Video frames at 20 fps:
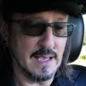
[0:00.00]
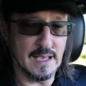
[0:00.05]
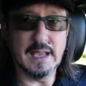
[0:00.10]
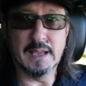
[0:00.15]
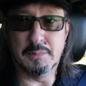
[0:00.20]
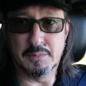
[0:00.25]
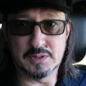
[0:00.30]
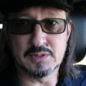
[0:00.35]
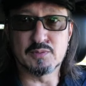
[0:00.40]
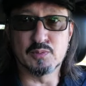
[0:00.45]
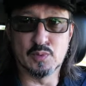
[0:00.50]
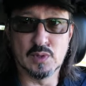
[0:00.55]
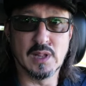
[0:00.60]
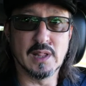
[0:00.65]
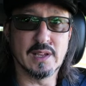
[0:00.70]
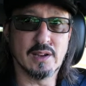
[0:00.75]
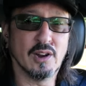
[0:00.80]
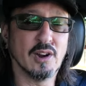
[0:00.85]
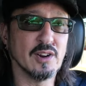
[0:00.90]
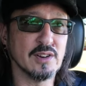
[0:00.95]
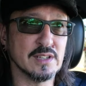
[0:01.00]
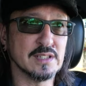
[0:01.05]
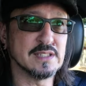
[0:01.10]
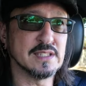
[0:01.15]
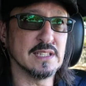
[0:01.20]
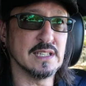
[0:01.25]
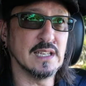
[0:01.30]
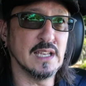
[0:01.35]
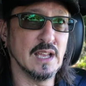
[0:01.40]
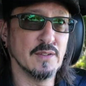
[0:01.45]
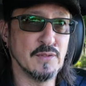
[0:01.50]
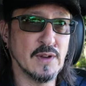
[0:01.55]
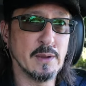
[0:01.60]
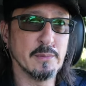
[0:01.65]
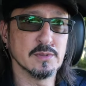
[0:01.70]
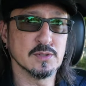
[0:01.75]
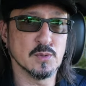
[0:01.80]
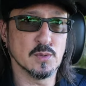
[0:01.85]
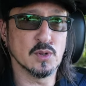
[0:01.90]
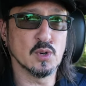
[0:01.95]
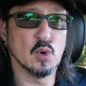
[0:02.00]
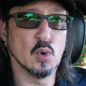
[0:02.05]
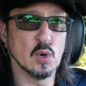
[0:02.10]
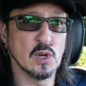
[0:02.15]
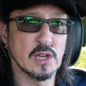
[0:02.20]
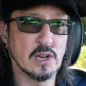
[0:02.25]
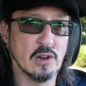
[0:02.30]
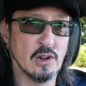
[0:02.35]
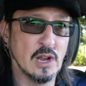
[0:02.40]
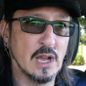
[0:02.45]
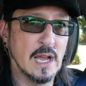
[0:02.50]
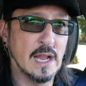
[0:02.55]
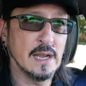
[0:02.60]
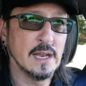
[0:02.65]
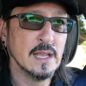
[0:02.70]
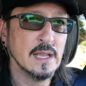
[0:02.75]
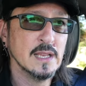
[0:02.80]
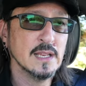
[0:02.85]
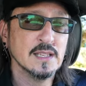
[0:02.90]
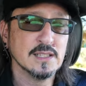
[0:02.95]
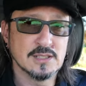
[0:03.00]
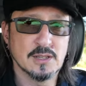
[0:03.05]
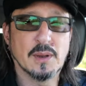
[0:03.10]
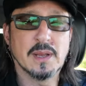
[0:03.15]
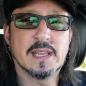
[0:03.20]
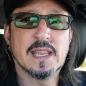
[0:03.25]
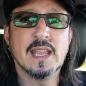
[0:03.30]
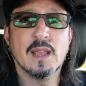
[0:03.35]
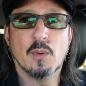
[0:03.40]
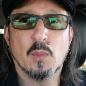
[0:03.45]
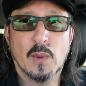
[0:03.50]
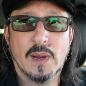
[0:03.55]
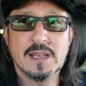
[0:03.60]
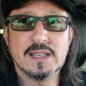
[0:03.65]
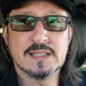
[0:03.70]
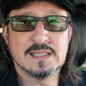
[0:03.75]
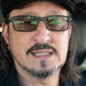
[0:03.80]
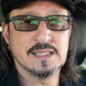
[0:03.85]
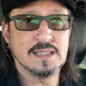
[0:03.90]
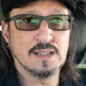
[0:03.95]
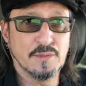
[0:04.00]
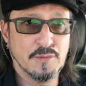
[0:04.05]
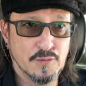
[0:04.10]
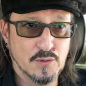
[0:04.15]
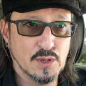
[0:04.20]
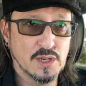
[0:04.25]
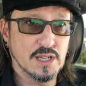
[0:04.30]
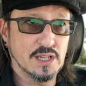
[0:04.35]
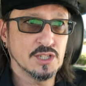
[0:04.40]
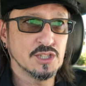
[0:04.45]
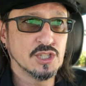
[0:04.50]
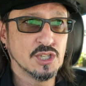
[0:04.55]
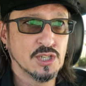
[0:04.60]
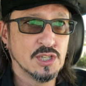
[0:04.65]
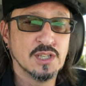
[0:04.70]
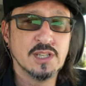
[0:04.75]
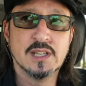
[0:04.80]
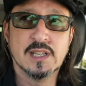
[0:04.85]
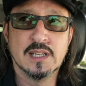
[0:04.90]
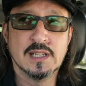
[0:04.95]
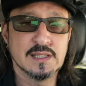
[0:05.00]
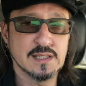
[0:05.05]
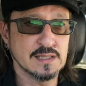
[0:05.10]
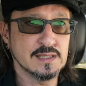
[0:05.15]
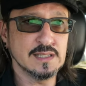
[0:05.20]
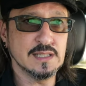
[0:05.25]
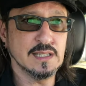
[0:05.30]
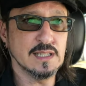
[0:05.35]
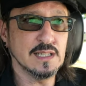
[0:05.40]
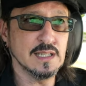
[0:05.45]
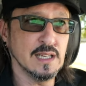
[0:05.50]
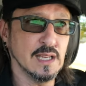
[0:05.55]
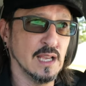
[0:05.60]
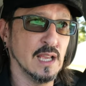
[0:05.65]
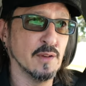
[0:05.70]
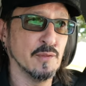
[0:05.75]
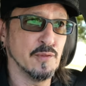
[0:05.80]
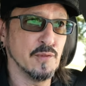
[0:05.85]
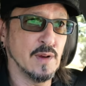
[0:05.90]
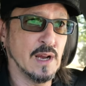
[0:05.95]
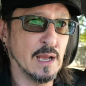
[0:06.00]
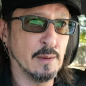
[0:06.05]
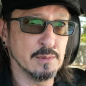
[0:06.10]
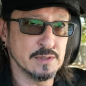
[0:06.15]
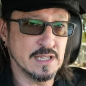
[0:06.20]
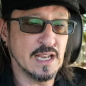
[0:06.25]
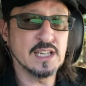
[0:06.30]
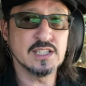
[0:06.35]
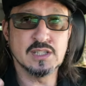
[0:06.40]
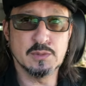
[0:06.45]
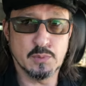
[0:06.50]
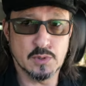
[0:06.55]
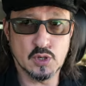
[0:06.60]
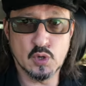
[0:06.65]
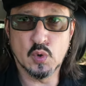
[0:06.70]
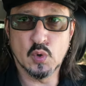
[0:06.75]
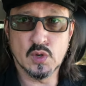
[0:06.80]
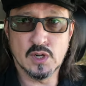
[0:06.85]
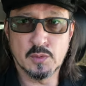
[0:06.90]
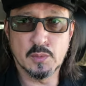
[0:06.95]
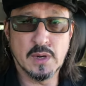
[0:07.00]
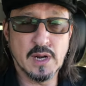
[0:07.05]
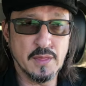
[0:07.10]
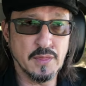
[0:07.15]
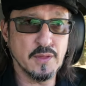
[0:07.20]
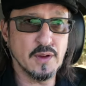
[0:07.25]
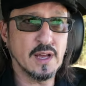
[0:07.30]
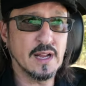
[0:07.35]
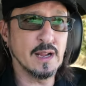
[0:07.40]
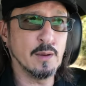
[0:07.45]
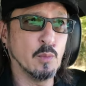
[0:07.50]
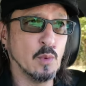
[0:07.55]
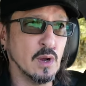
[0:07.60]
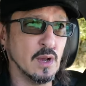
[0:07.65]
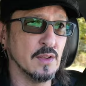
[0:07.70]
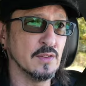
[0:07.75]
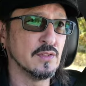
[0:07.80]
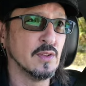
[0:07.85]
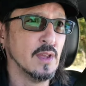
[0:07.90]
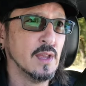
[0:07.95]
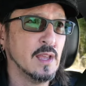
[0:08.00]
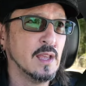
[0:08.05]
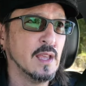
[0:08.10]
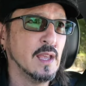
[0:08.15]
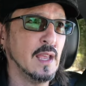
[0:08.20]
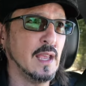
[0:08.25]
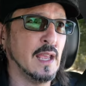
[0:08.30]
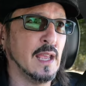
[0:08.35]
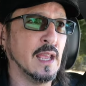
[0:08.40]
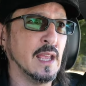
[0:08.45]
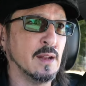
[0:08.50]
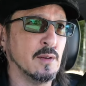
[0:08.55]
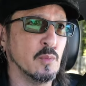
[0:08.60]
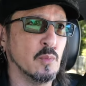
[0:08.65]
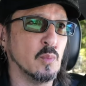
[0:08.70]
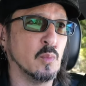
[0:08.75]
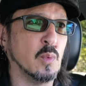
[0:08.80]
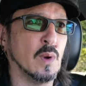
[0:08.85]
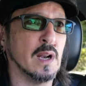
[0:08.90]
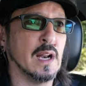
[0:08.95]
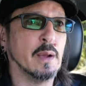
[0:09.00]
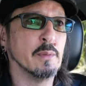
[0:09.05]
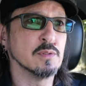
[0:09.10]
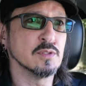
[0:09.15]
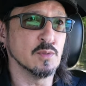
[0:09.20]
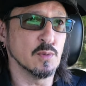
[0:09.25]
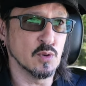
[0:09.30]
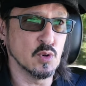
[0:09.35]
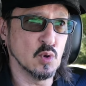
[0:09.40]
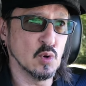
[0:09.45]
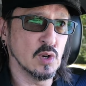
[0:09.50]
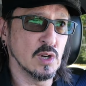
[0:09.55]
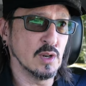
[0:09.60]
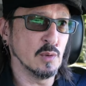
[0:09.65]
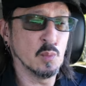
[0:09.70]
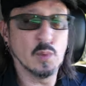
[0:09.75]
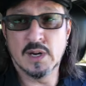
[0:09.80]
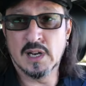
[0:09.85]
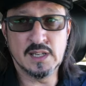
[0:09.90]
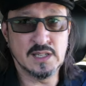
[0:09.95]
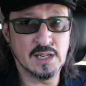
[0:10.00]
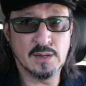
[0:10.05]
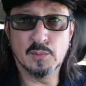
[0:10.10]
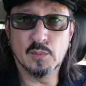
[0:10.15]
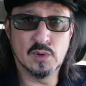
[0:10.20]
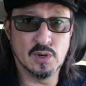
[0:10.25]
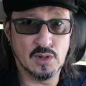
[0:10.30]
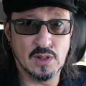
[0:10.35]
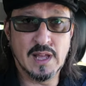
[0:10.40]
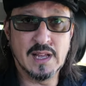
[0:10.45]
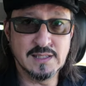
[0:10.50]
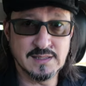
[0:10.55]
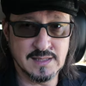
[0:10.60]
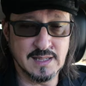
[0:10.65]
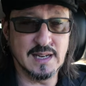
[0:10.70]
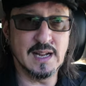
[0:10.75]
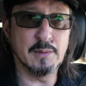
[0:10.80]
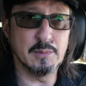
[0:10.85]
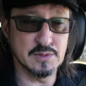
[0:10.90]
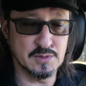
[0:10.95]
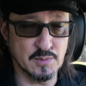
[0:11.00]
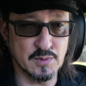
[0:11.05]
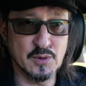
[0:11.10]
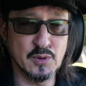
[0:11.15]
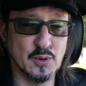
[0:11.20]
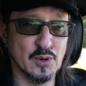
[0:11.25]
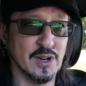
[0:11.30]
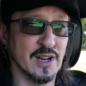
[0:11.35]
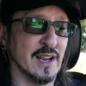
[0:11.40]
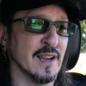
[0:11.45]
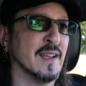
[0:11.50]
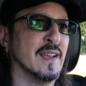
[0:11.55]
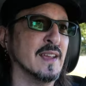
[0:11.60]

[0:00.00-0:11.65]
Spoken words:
it was really hard to see if I was recording or not. So I can't wait to see the footage to see if I was actually recording when I thought I was, and when I was recording, when I didn't realize that I was recording.